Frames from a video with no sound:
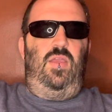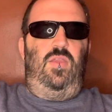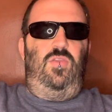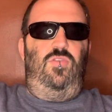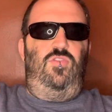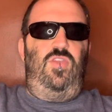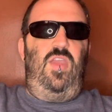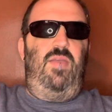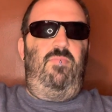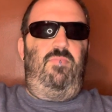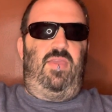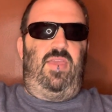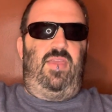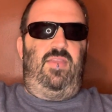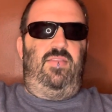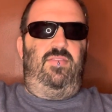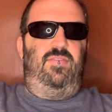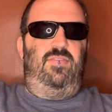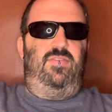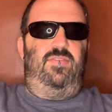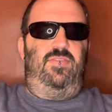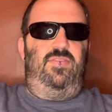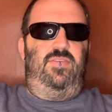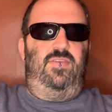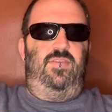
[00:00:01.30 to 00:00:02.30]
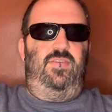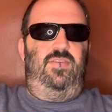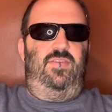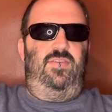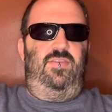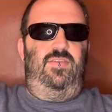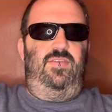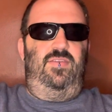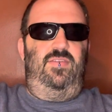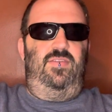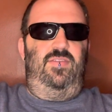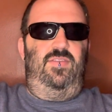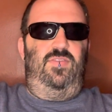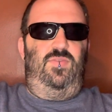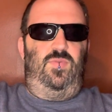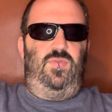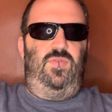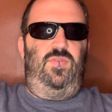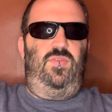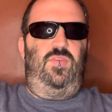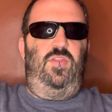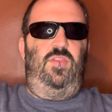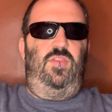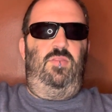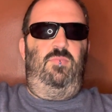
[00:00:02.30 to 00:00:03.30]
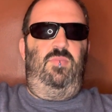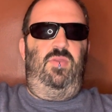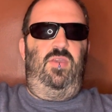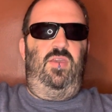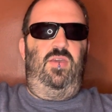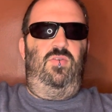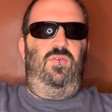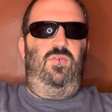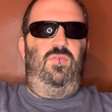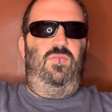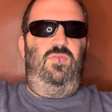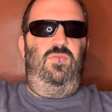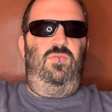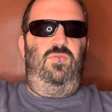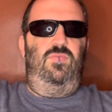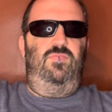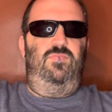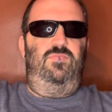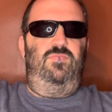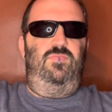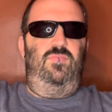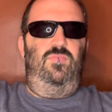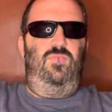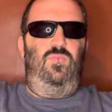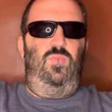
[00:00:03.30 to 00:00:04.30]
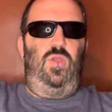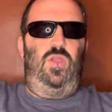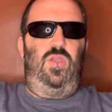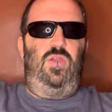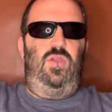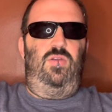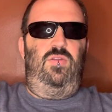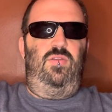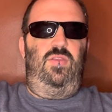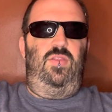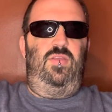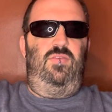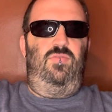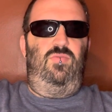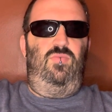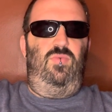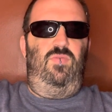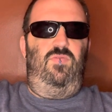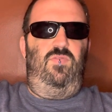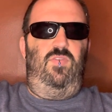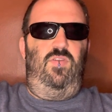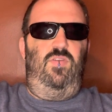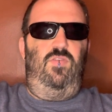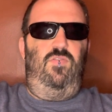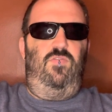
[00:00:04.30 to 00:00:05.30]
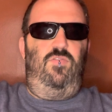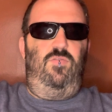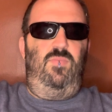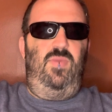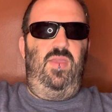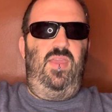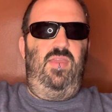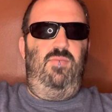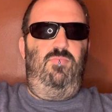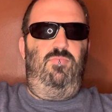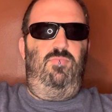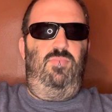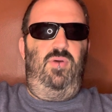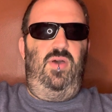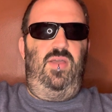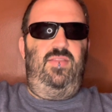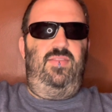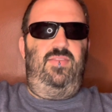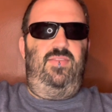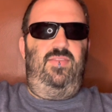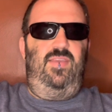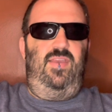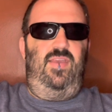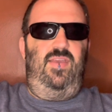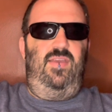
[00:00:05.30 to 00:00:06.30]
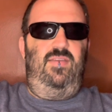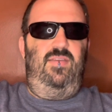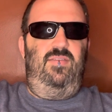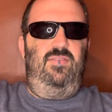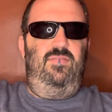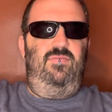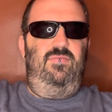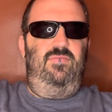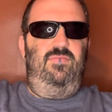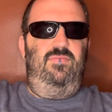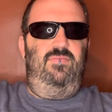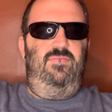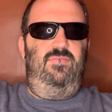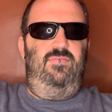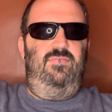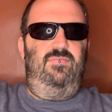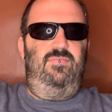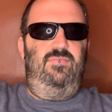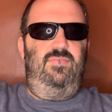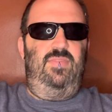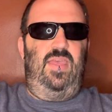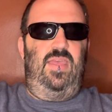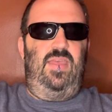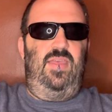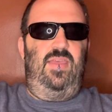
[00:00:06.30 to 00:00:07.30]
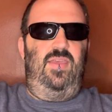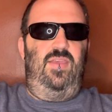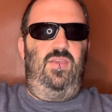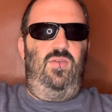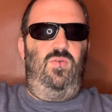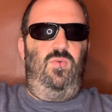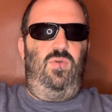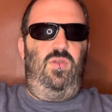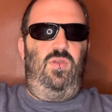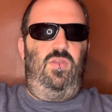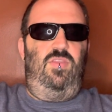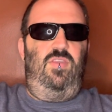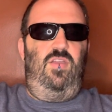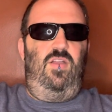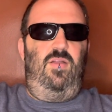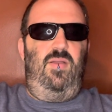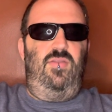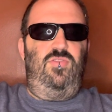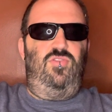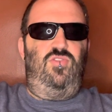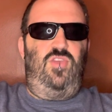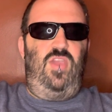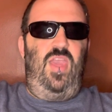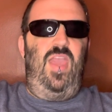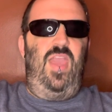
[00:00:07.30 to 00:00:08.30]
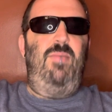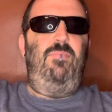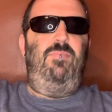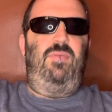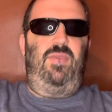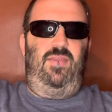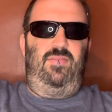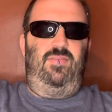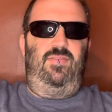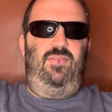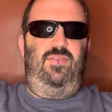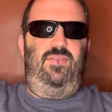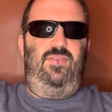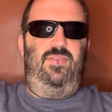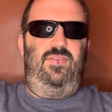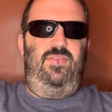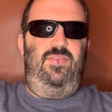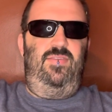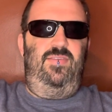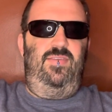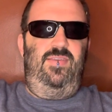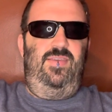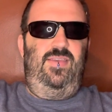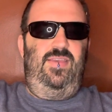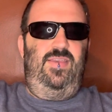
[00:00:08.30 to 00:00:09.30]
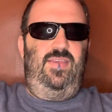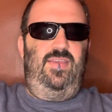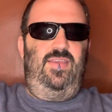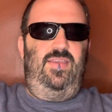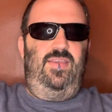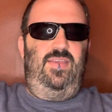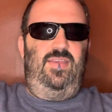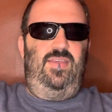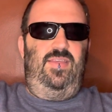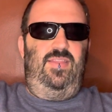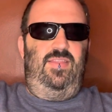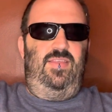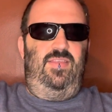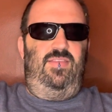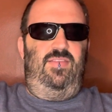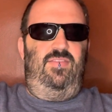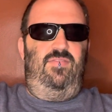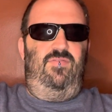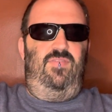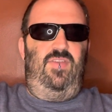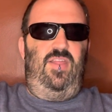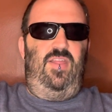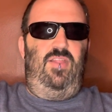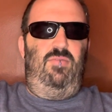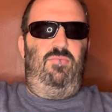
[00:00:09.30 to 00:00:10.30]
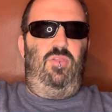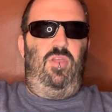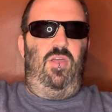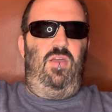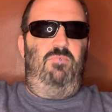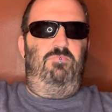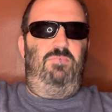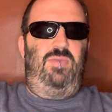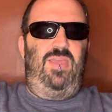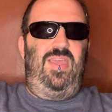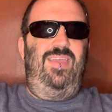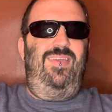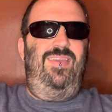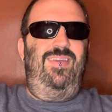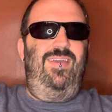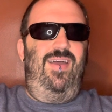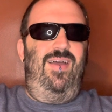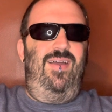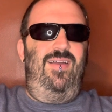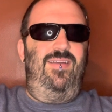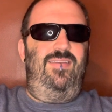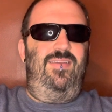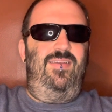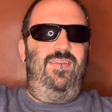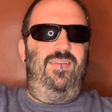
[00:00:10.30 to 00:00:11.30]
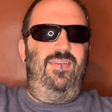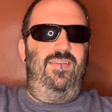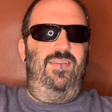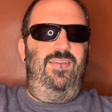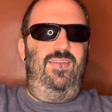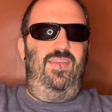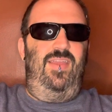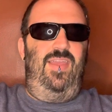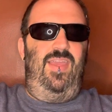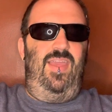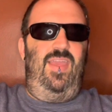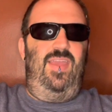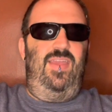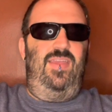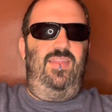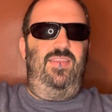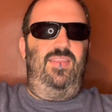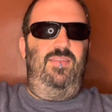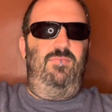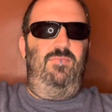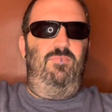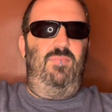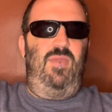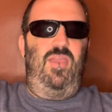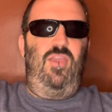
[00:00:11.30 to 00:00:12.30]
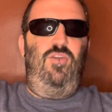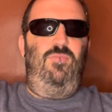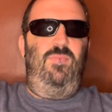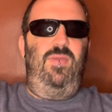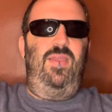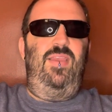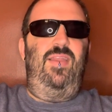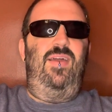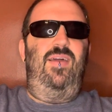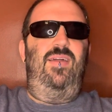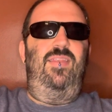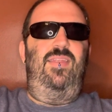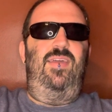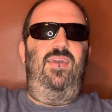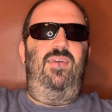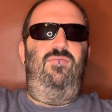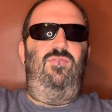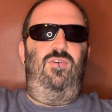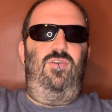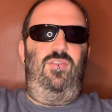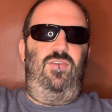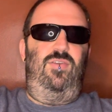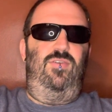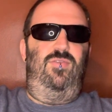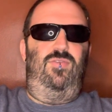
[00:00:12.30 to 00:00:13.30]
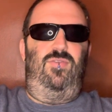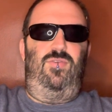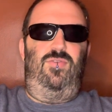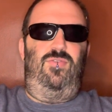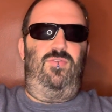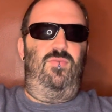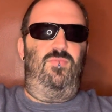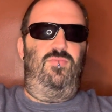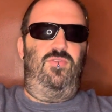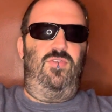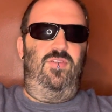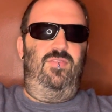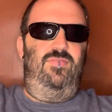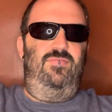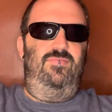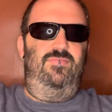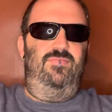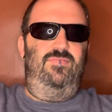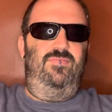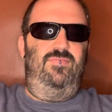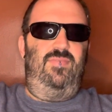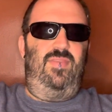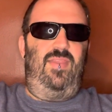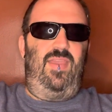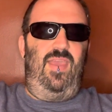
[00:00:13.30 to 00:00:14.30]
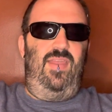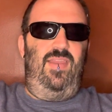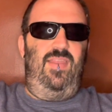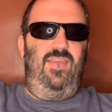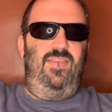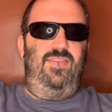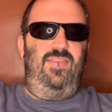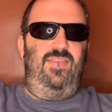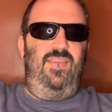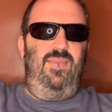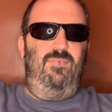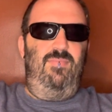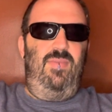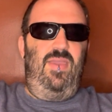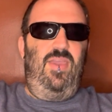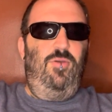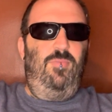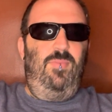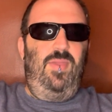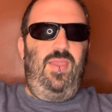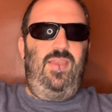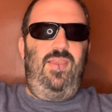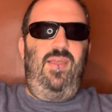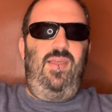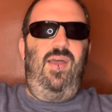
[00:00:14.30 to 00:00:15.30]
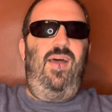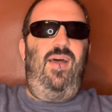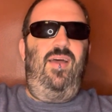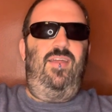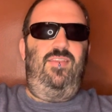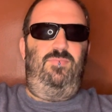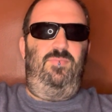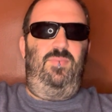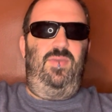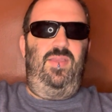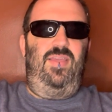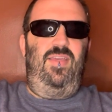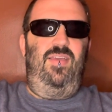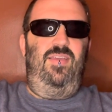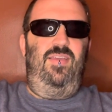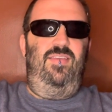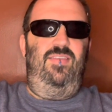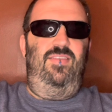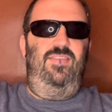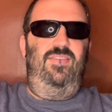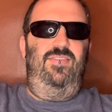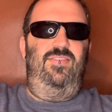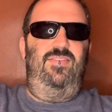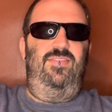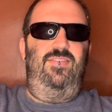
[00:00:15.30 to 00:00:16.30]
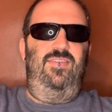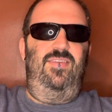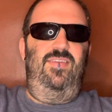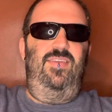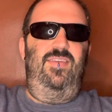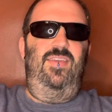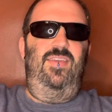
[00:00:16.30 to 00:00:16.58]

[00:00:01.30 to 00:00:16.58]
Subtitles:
Champions. This one's going to be a weird review for me, but we're going to talk about Champions. This is available on Peacock, and it may or may not have audio description. And I say may or may not because